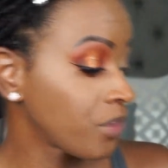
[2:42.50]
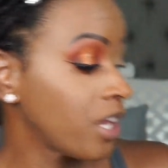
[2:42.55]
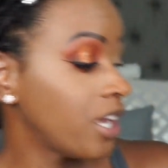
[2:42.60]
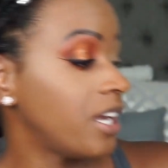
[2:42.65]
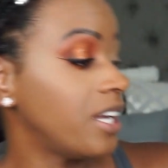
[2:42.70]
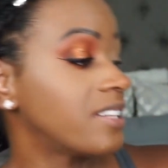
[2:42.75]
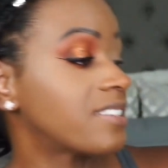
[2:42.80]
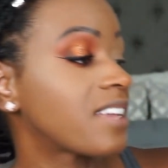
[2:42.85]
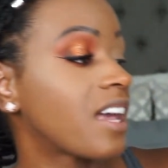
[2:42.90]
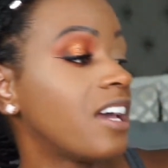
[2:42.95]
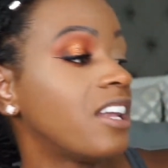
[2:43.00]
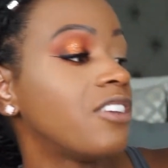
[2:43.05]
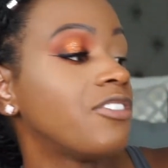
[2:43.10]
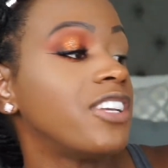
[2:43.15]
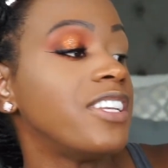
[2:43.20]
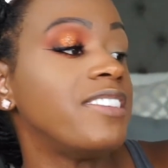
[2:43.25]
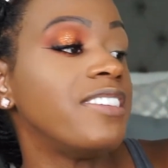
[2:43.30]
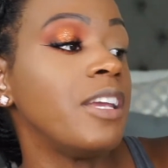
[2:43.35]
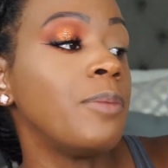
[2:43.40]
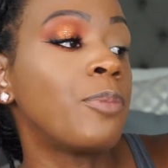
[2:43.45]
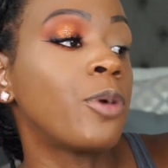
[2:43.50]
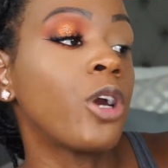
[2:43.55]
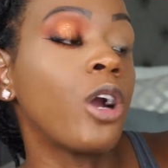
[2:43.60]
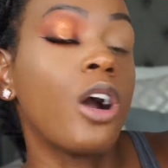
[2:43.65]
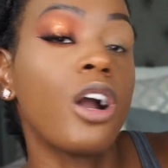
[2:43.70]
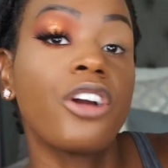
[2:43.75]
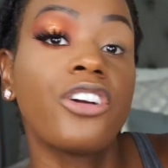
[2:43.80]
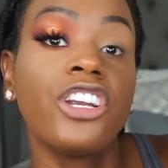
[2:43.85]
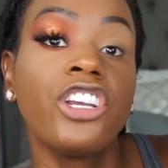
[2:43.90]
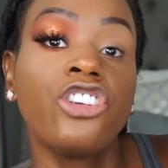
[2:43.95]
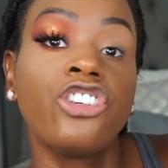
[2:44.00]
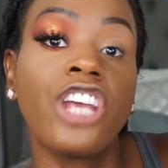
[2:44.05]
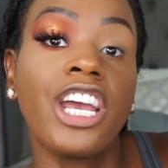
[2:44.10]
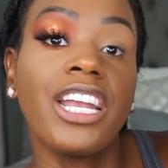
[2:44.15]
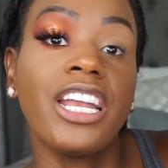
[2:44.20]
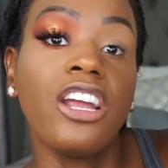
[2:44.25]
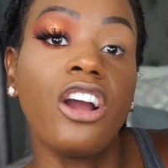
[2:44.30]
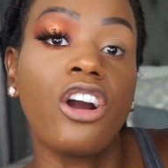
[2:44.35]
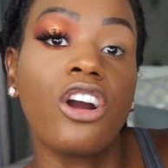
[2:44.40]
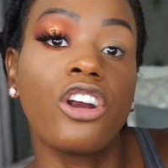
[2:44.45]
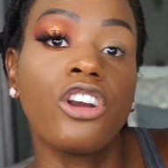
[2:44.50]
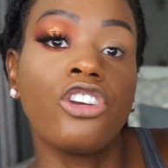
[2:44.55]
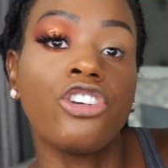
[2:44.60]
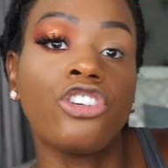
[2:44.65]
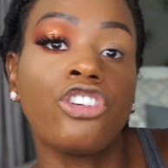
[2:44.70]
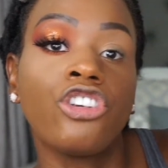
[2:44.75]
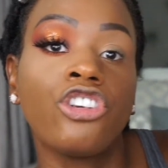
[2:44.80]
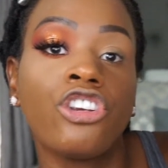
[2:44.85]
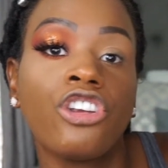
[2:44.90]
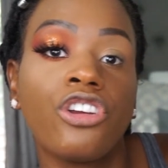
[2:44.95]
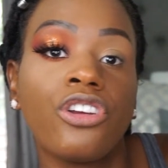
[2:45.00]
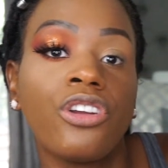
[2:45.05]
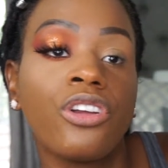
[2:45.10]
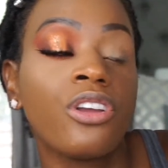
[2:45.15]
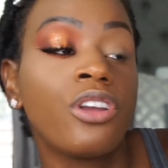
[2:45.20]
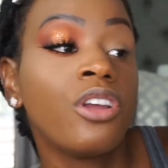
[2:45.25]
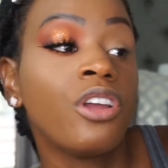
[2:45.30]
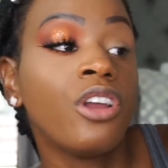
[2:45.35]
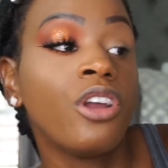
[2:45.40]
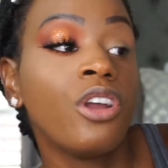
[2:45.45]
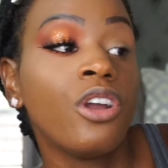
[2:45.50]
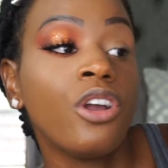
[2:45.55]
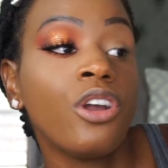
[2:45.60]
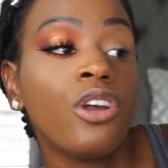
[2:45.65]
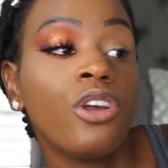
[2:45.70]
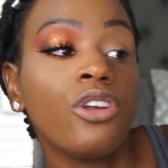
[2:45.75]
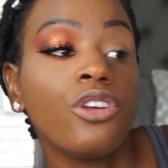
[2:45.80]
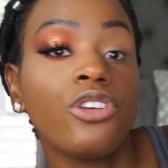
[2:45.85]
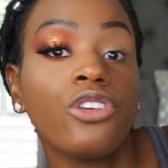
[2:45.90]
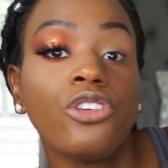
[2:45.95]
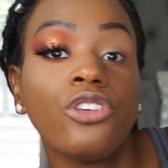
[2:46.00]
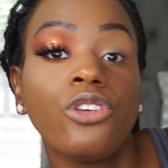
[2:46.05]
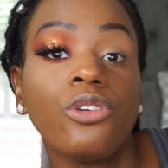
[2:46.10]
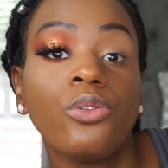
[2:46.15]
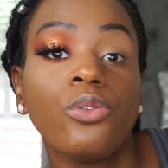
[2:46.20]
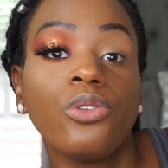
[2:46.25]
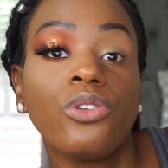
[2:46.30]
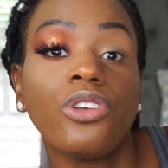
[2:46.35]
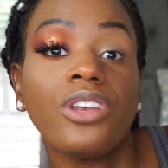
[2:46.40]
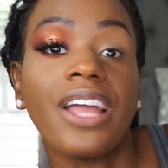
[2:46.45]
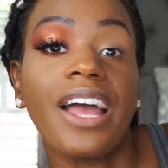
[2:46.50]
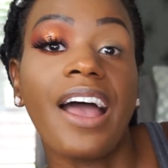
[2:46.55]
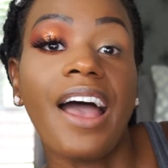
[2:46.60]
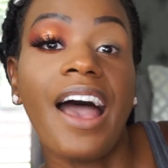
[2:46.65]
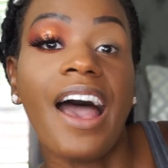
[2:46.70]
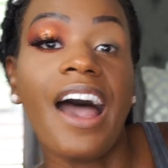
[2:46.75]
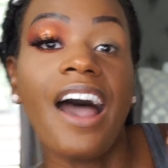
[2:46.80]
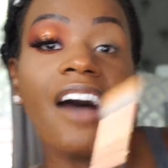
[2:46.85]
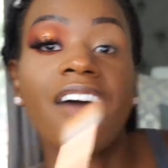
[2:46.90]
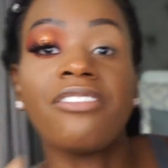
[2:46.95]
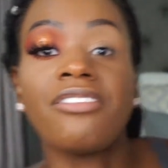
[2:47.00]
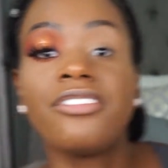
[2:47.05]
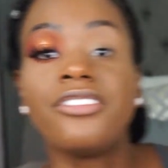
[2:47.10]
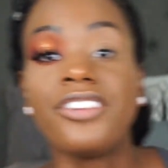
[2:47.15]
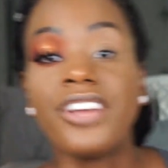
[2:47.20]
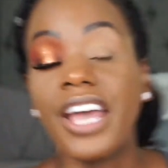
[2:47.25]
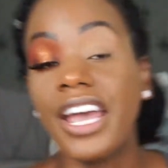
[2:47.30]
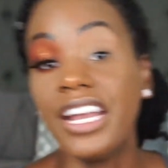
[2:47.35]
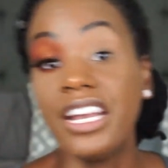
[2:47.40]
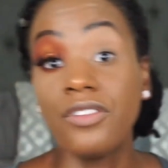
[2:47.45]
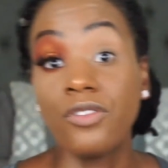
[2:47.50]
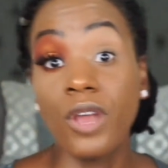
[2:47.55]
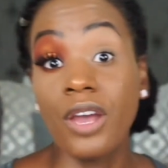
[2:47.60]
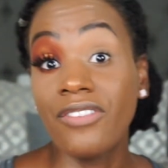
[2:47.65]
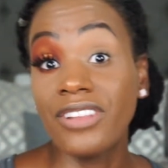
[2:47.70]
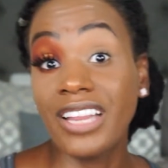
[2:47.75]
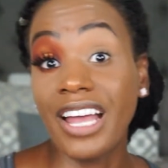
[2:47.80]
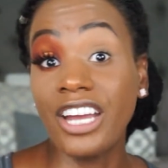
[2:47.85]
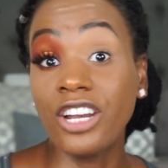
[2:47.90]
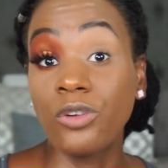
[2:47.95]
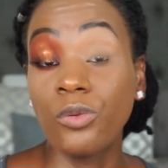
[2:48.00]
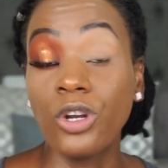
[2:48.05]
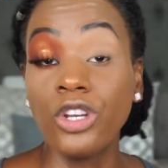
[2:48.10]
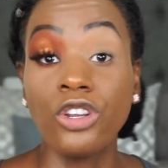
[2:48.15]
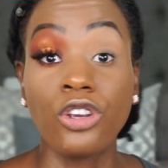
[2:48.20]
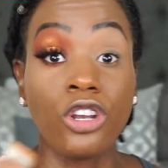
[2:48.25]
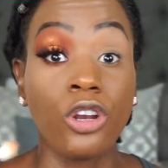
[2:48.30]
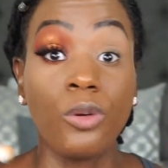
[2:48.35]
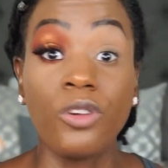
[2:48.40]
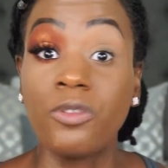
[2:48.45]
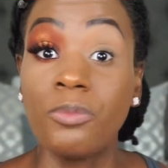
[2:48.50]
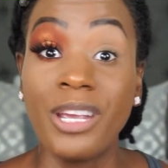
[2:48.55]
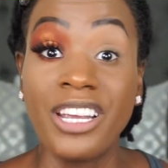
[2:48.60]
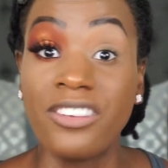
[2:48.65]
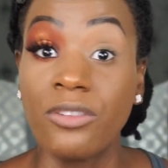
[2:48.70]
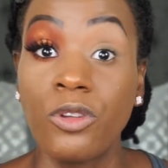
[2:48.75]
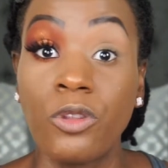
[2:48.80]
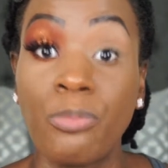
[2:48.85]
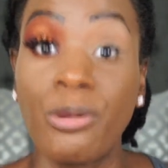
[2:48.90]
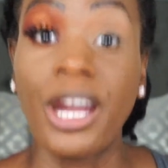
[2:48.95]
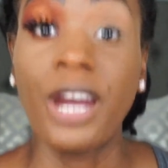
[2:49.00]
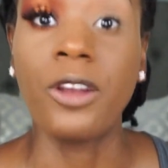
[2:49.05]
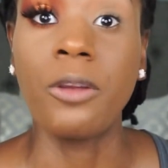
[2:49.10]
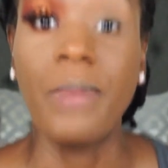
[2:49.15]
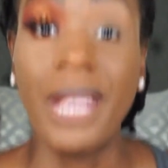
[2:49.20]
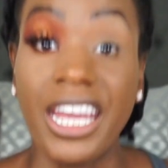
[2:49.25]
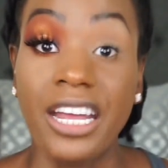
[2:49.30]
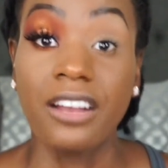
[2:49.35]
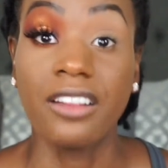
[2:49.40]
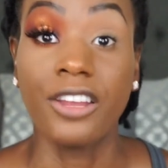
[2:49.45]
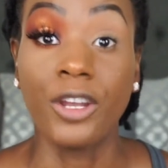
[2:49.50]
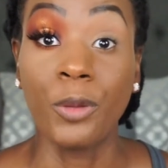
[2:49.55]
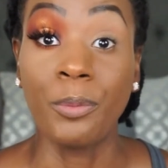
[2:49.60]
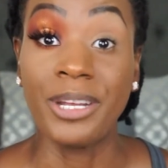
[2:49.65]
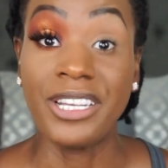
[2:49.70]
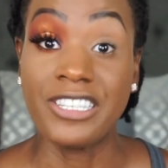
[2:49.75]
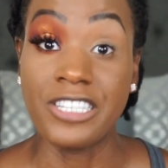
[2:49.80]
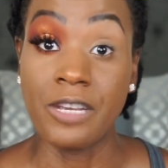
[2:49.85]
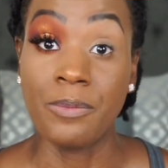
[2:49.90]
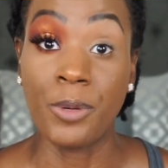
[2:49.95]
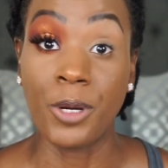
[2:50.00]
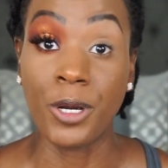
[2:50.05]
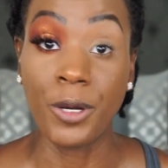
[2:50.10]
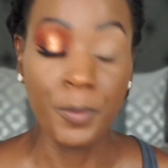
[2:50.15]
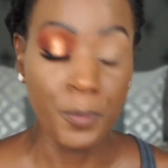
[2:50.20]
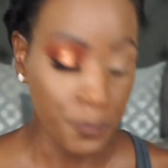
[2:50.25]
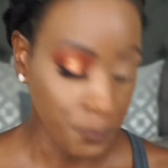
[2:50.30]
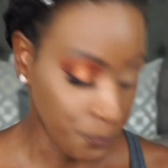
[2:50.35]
It's kind of a deeper orange. Any orange you have. And if you have a lighter one, you can always mix it with brown to make it a little bit deeper.